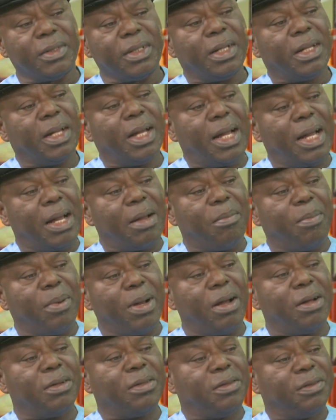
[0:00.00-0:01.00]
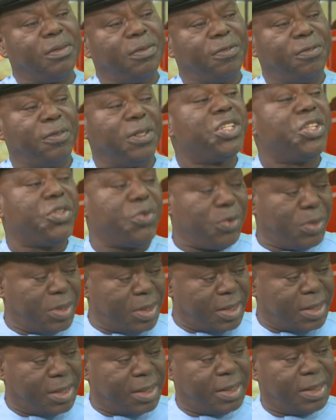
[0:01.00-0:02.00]
How about
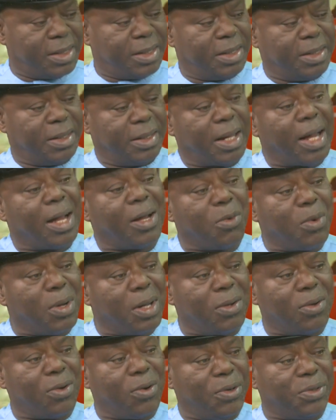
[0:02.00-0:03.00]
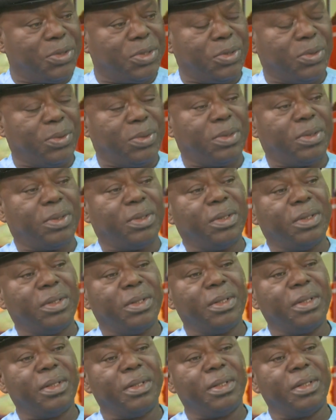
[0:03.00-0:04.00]
fisheries, aquaculture?
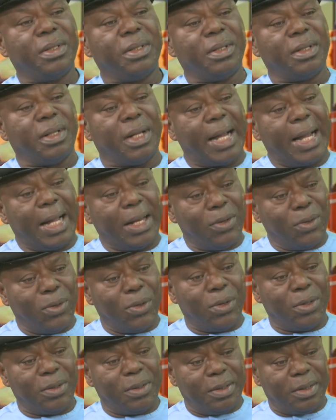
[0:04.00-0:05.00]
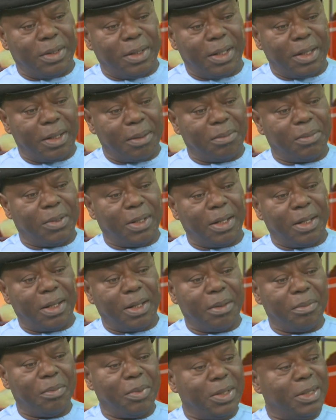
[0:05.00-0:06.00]
I know
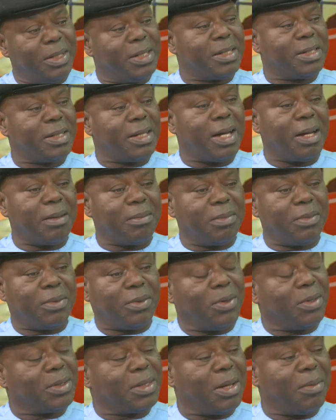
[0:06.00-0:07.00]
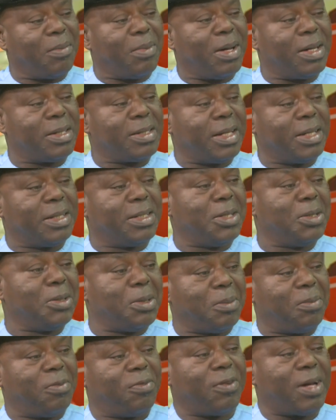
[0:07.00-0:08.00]
the minister talked about setting
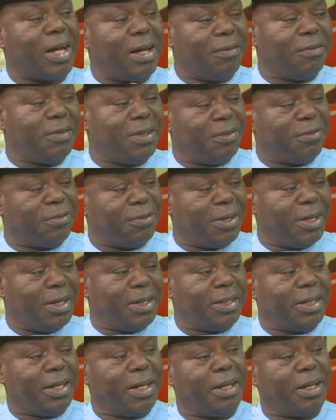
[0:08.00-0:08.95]
up 5 different